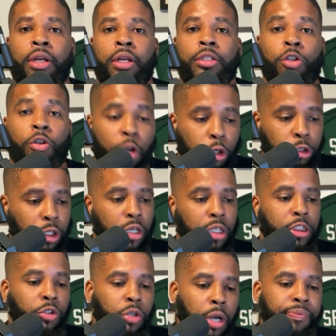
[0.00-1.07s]
So those are
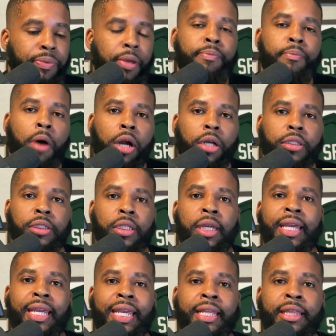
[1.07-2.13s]
descriptive marks,
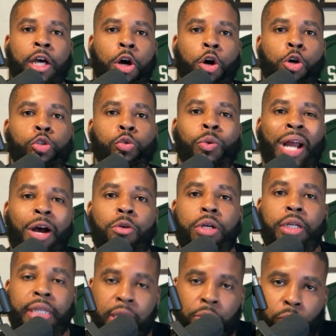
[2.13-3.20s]
and those without,
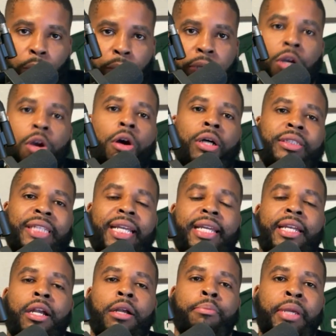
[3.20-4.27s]
again, what we call
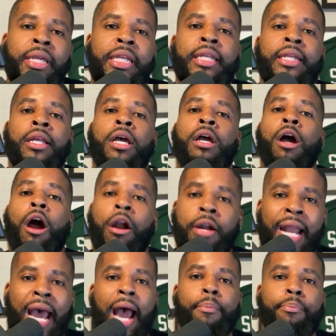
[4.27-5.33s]
secondary meaning are
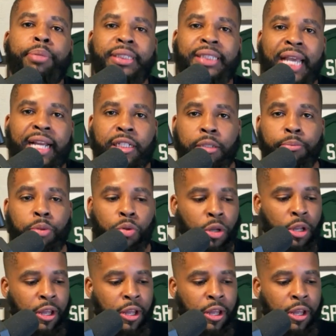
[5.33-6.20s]
not protectable.